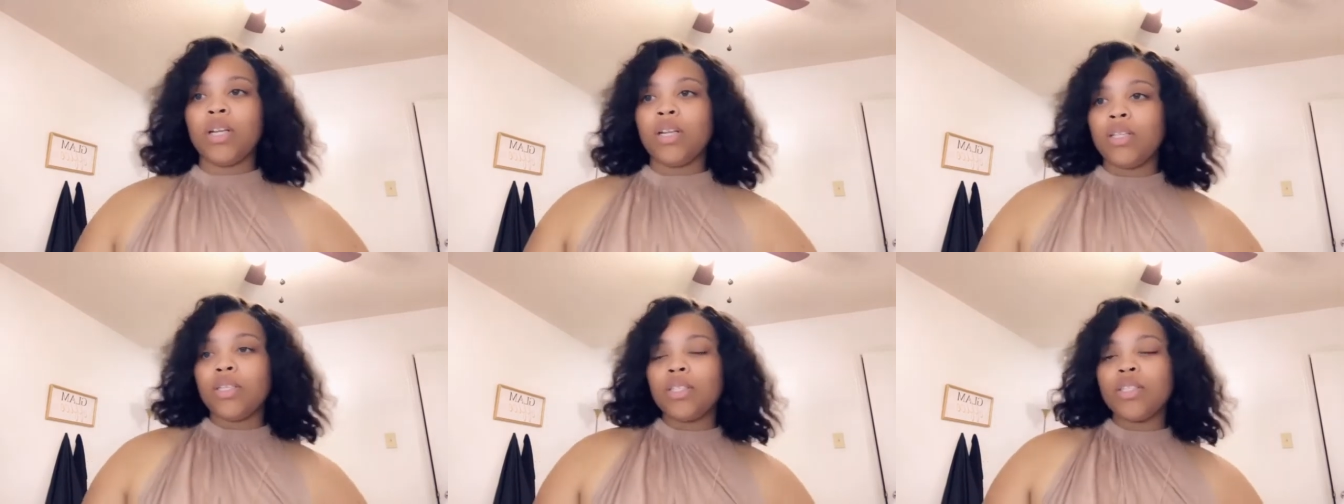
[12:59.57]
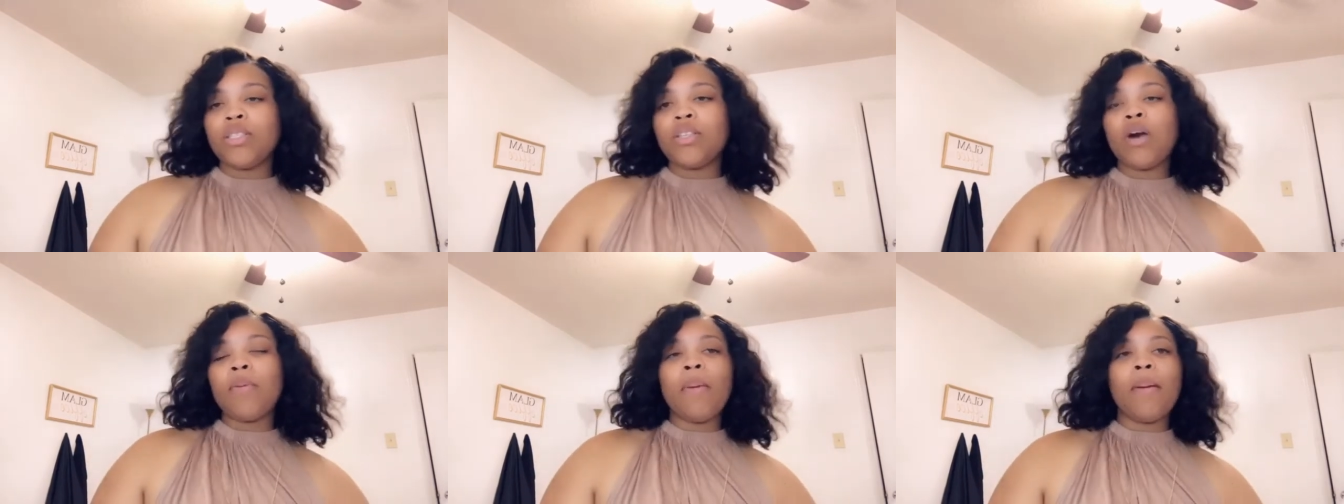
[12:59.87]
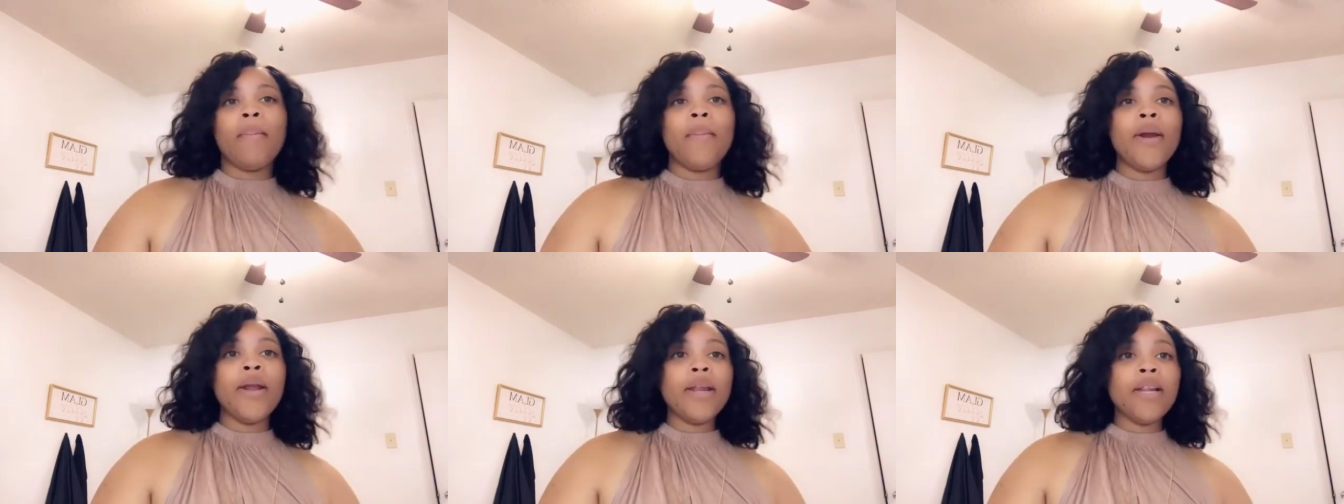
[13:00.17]
So my
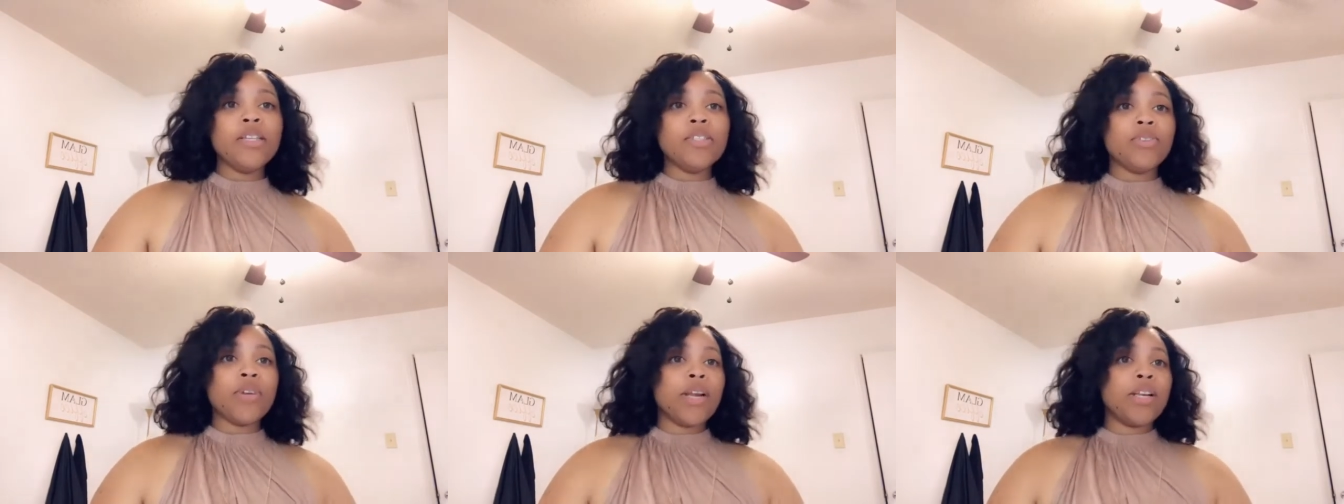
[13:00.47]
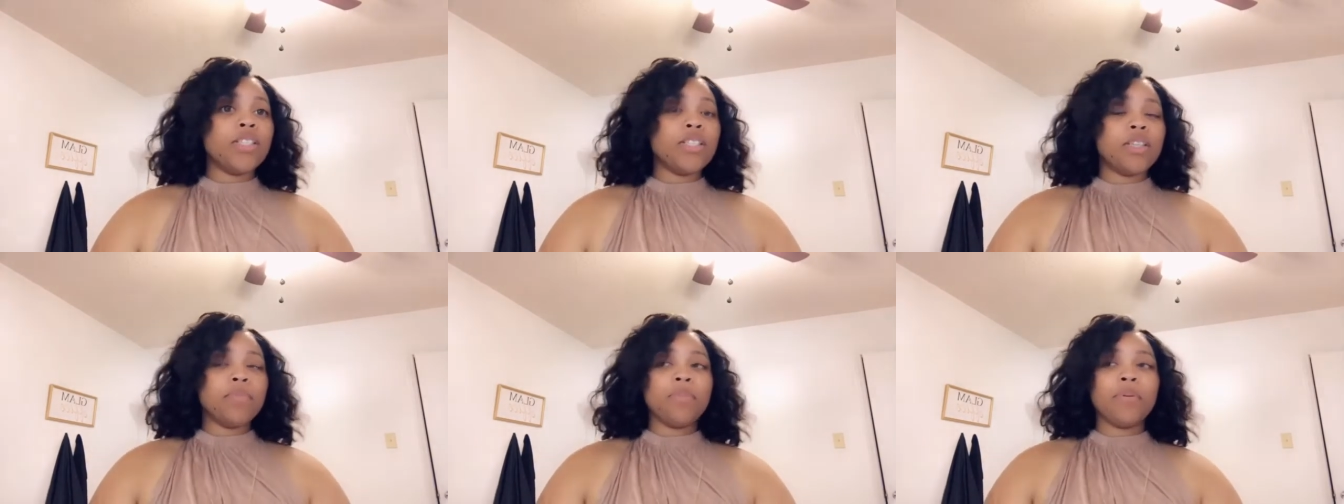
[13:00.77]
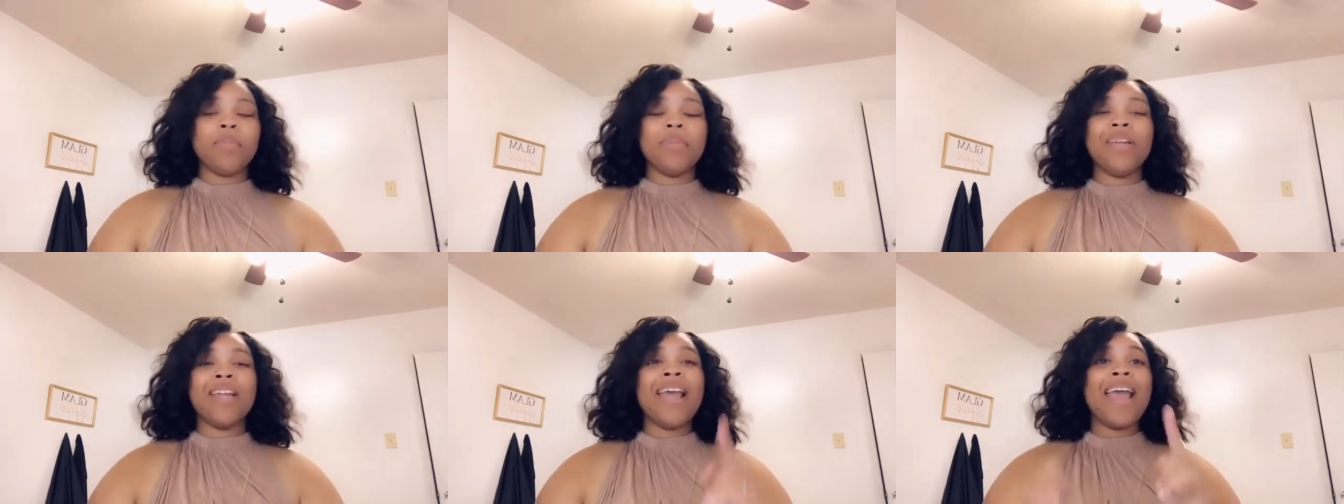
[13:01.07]
marketing strategies
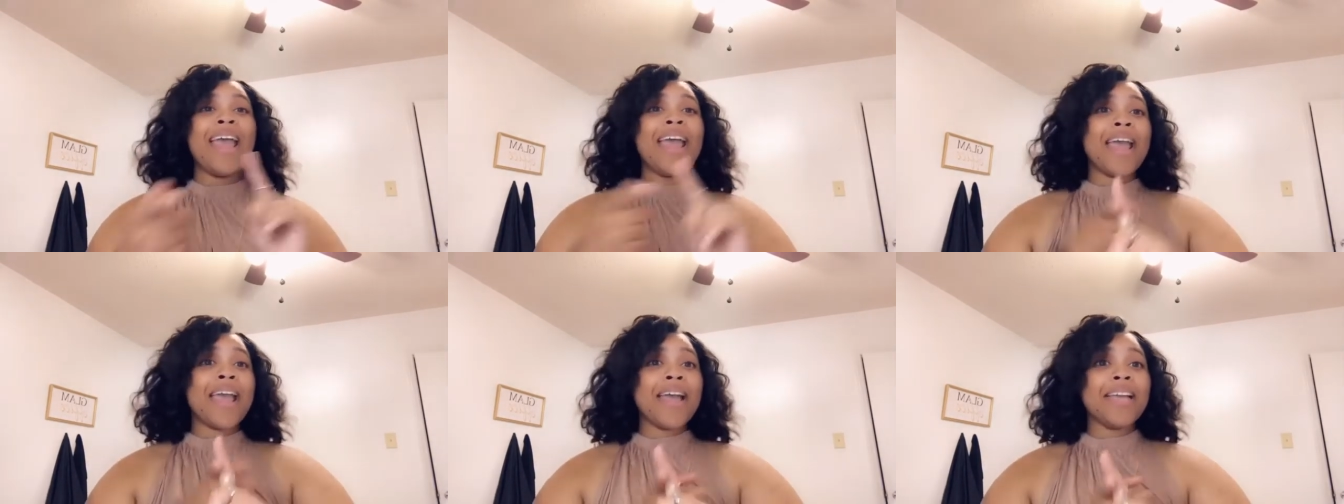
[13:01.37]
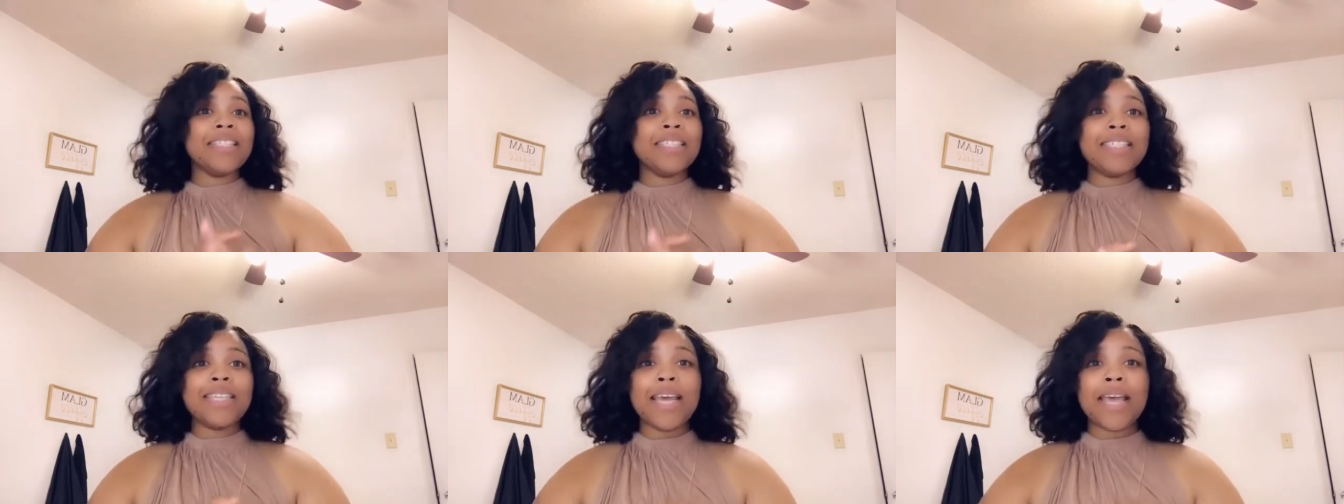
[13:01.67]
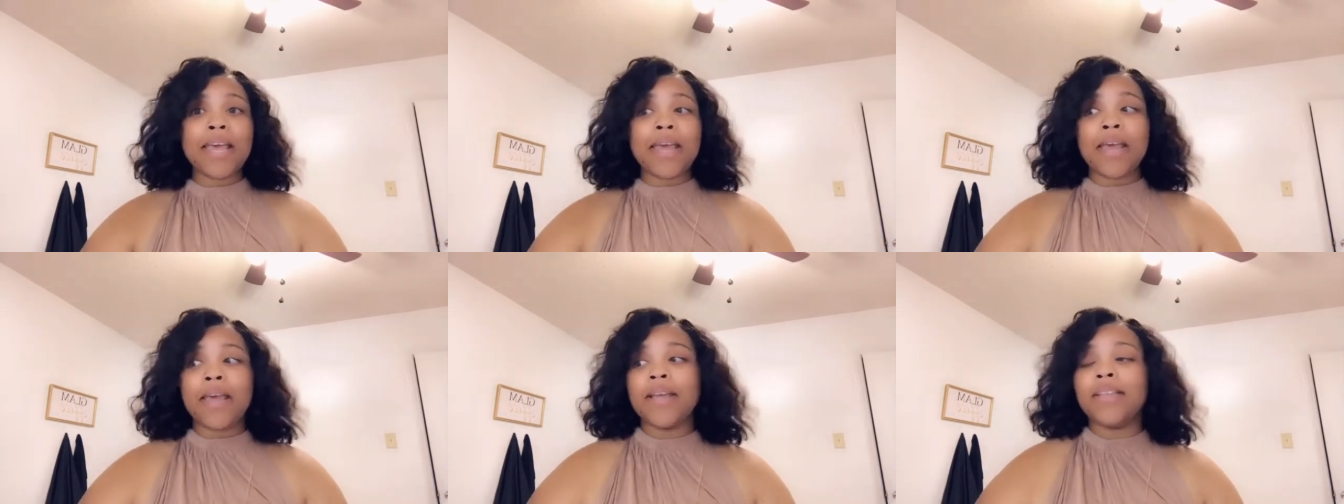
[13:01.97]
implemented
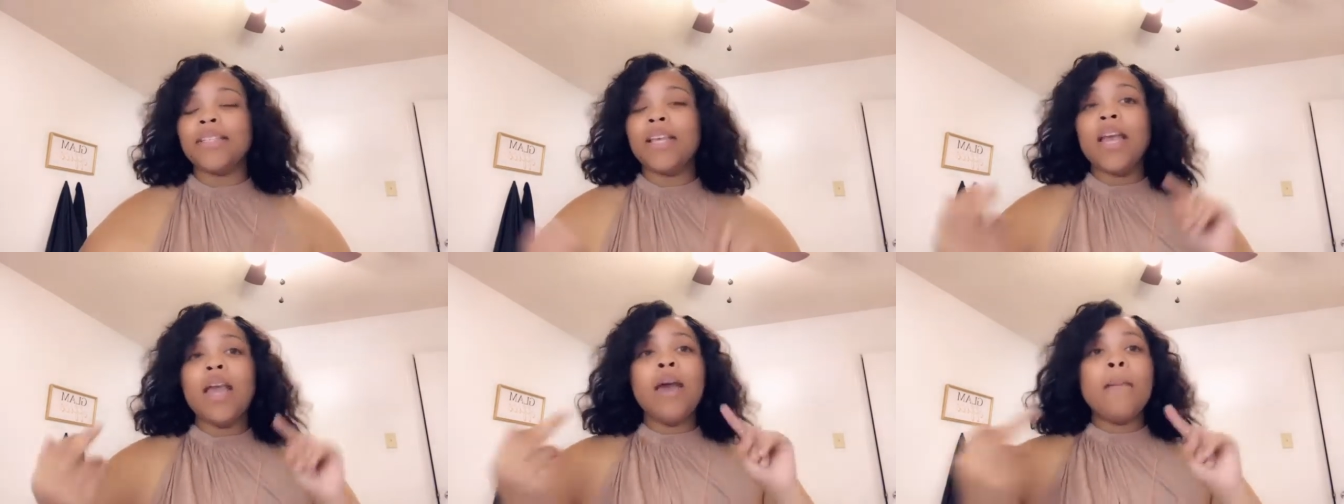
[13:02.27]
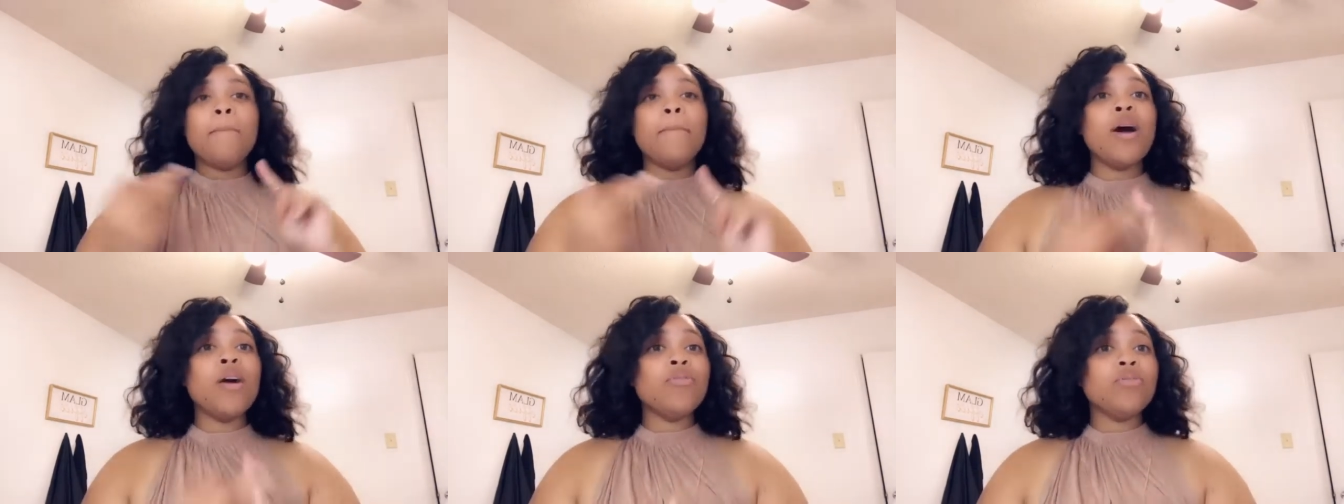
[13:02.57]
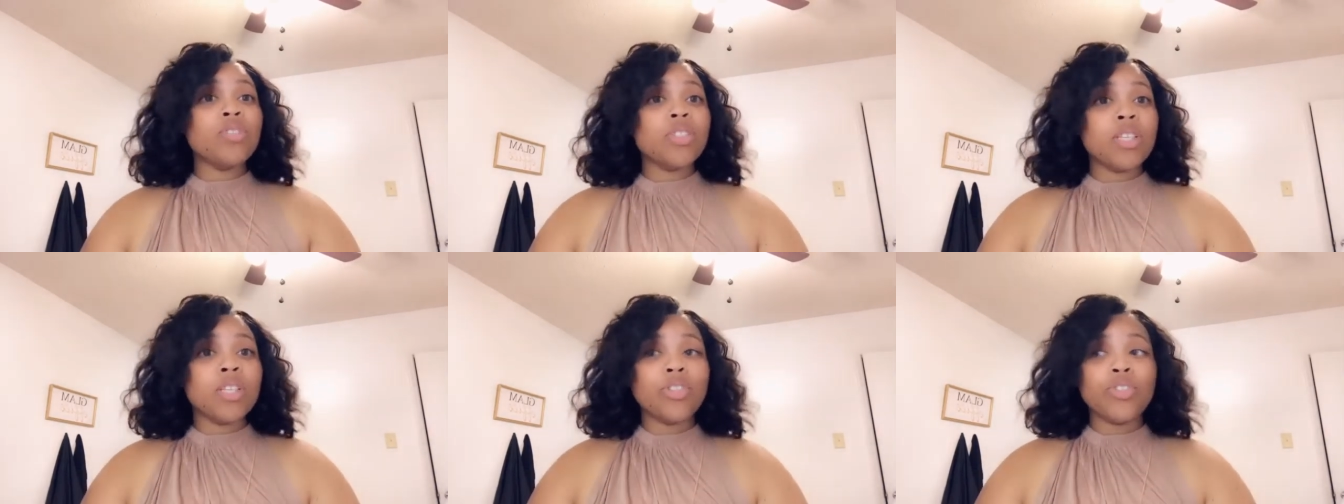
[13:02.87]
hashtags,
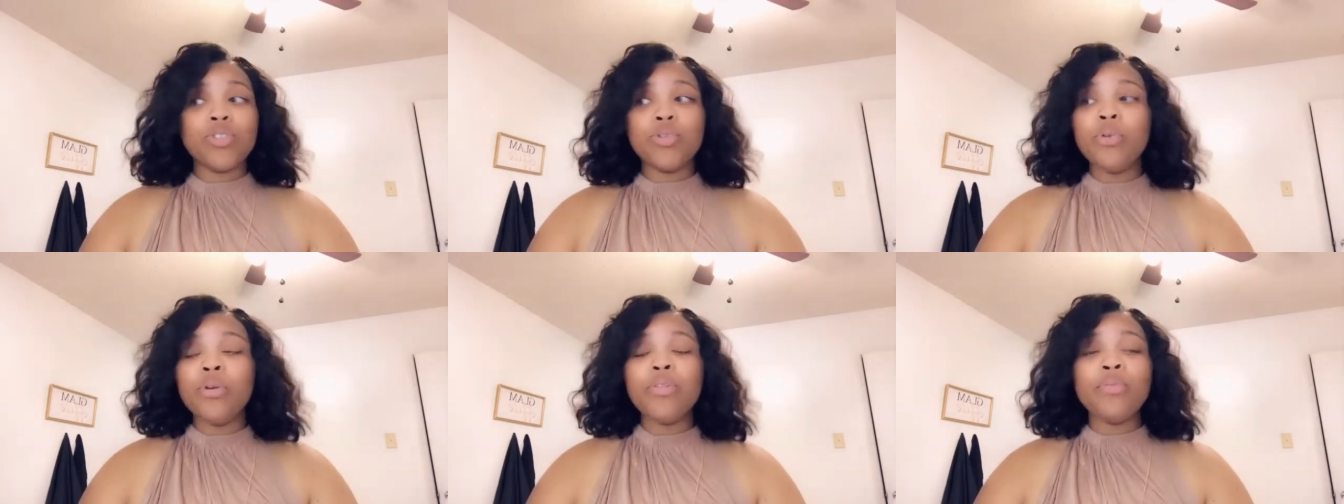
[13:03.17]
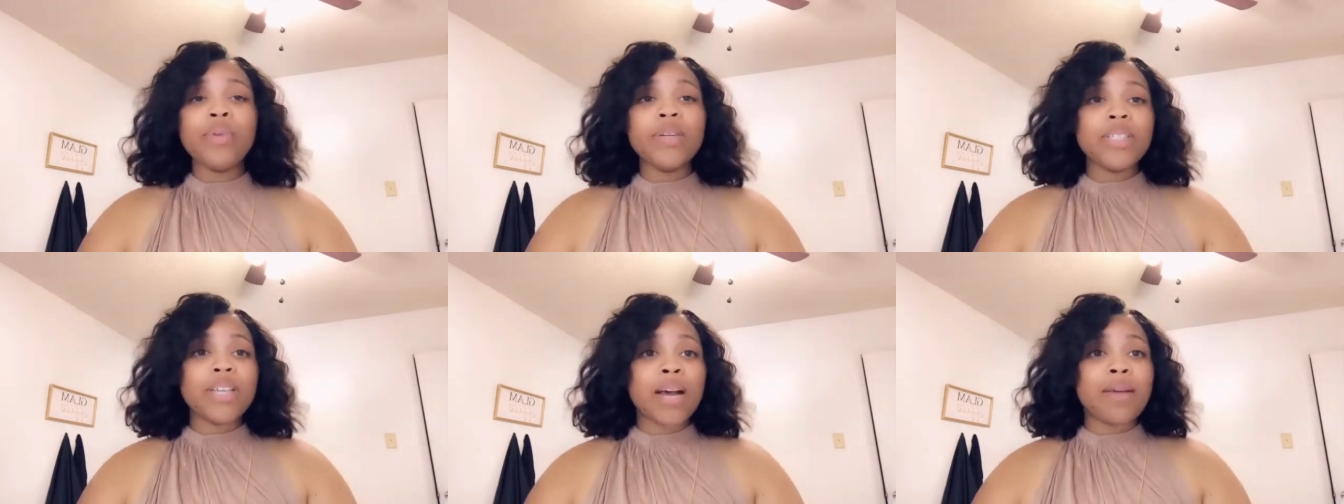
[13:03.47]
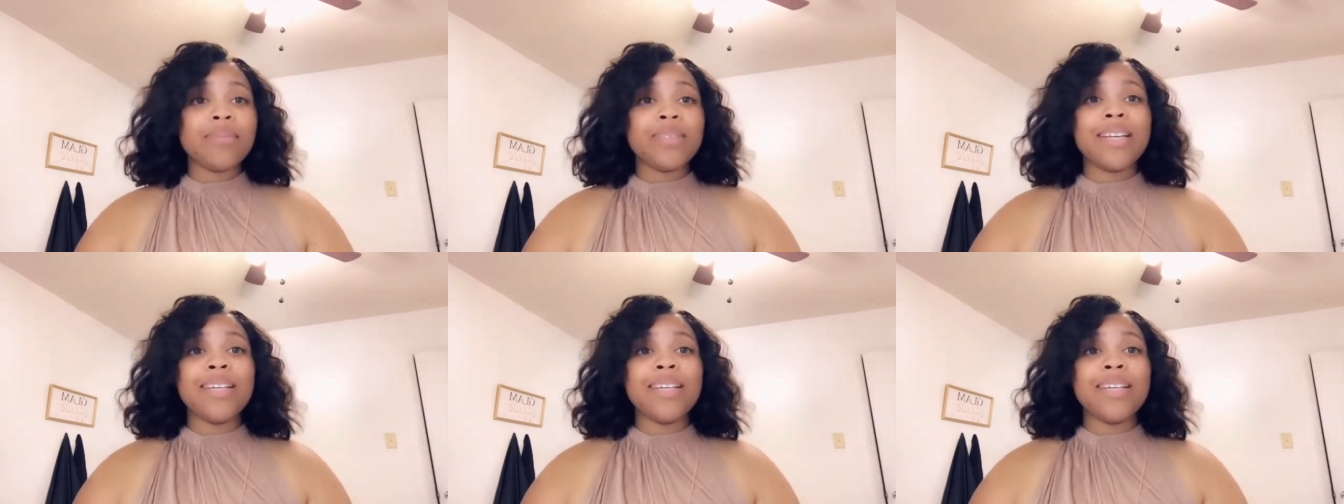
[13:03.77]
posting 2 to 3 times